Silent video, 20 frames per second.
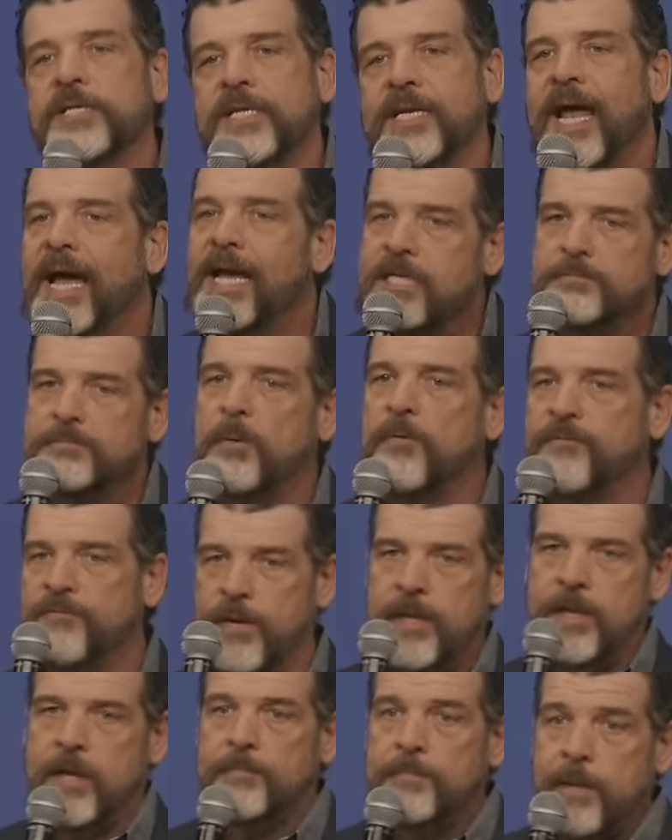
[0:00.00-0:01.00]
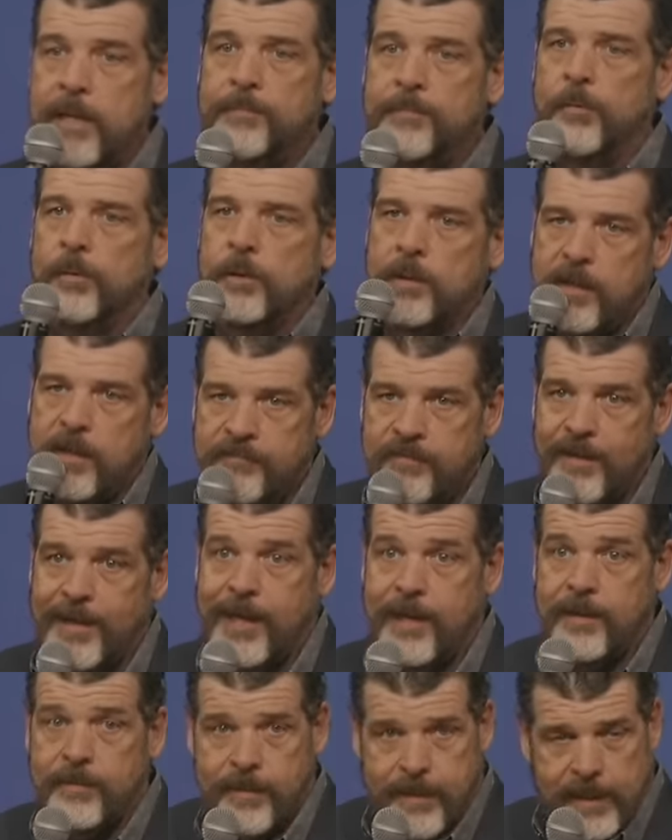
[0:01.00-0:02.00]
And as prophetic people living
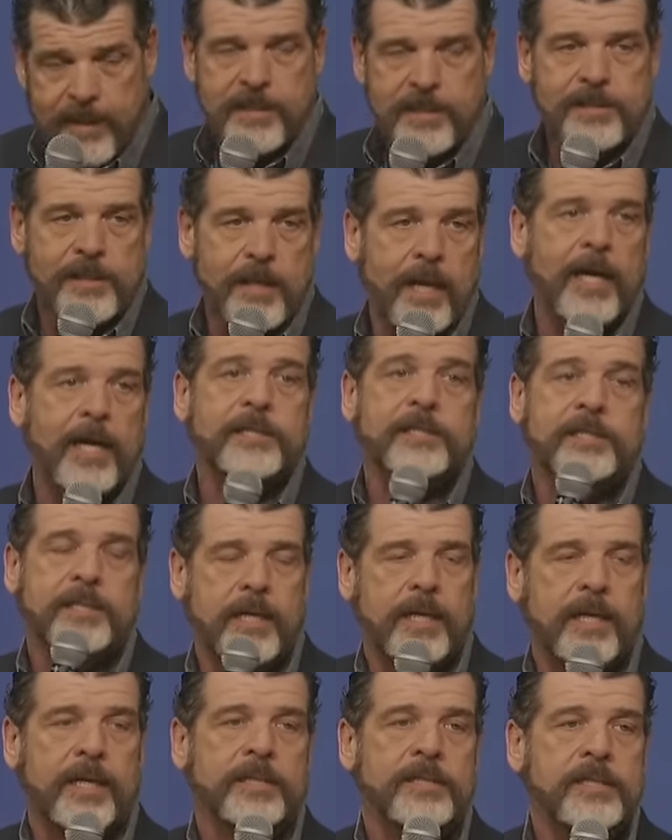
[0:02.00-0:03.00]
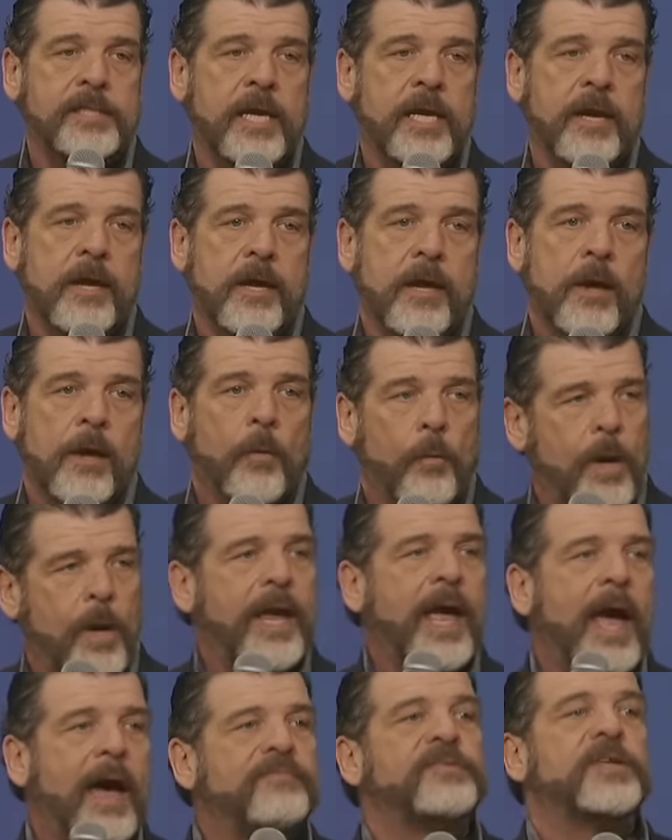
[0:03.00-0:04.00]
in these last days, we
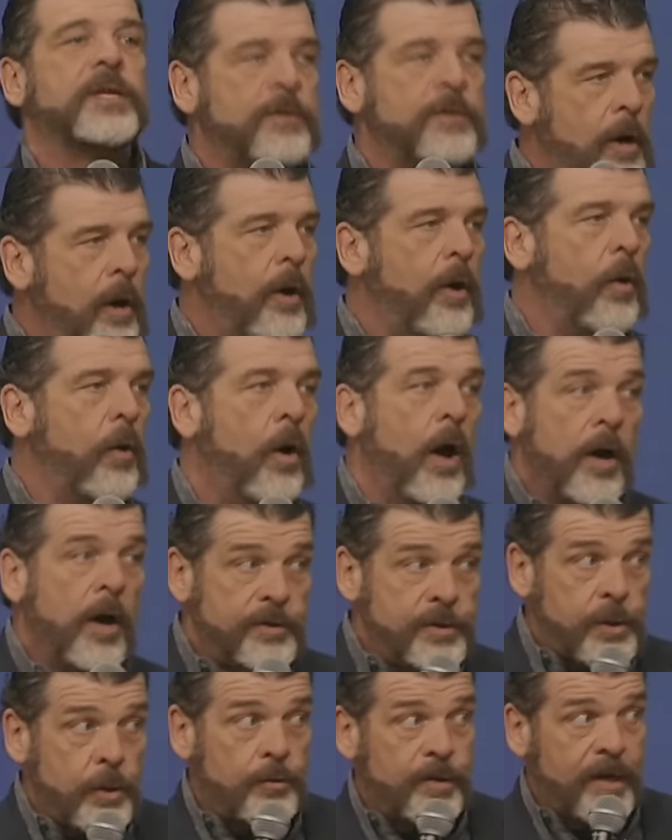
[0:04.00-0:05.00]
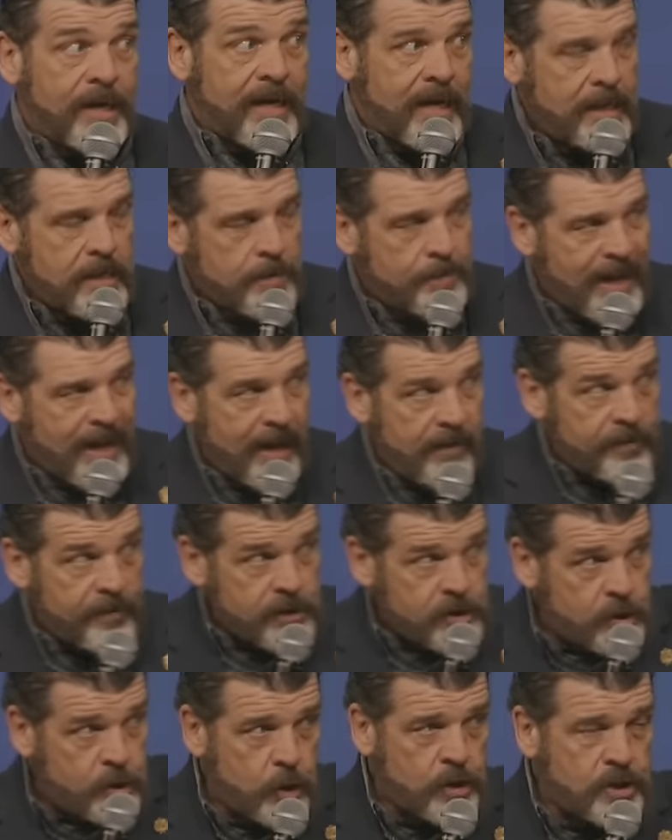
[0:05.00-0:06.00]
have to know, dude, the kingdom of heaven
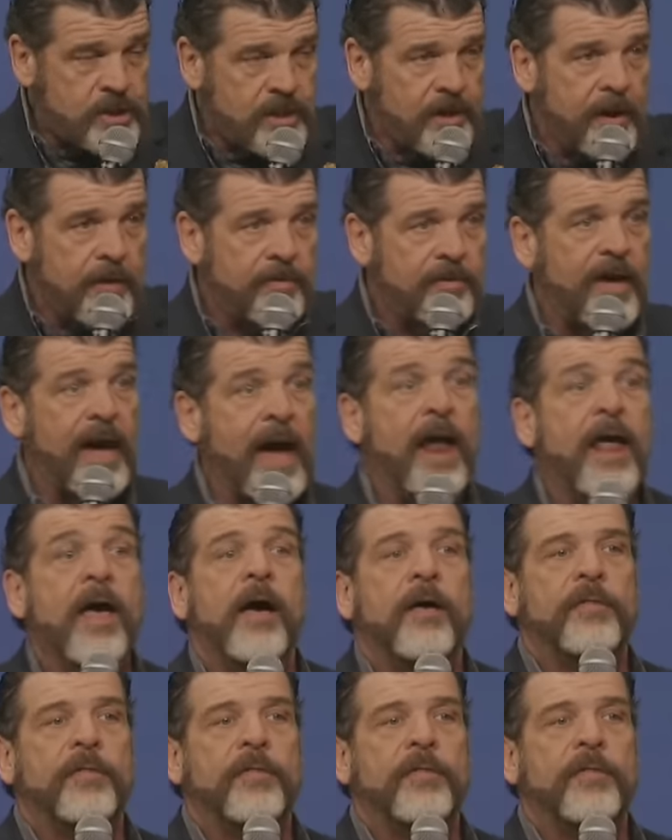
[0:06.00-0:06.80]
is just like that.